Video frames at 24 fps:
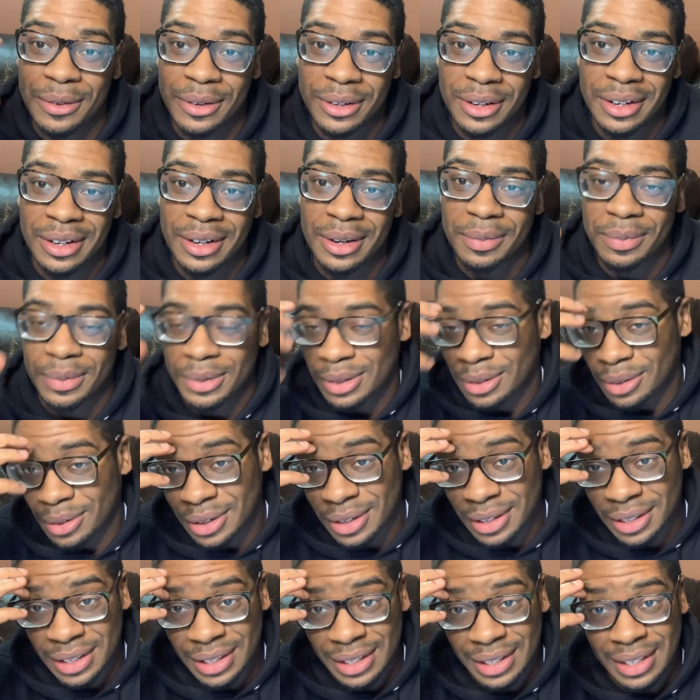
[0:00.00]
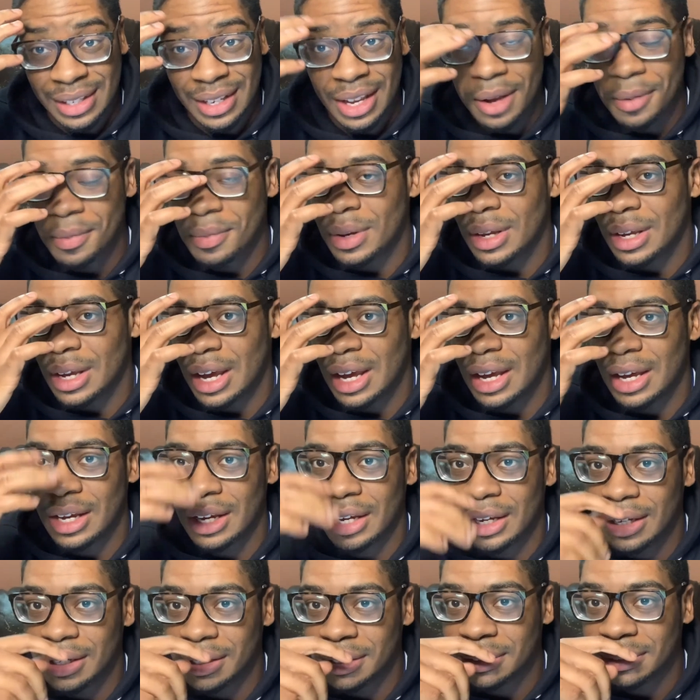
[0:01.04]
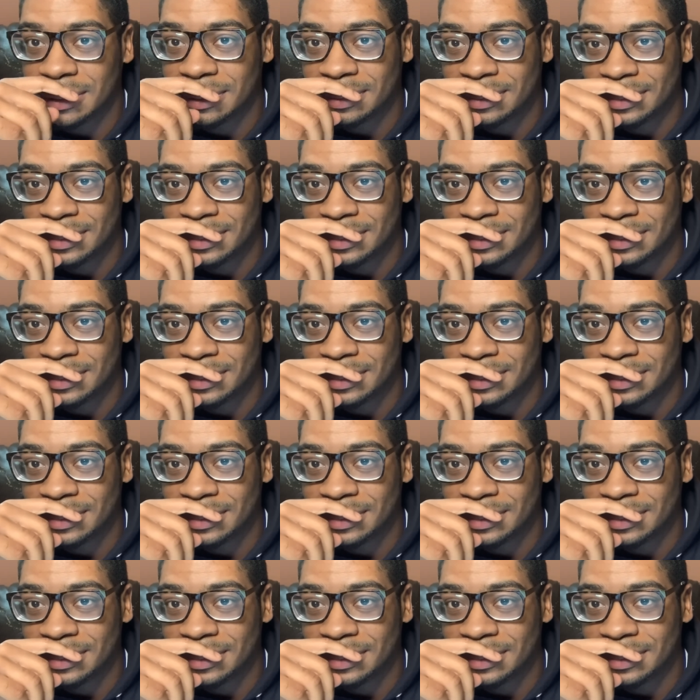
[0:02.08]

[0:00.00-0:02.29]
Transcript: another episode because the N B A,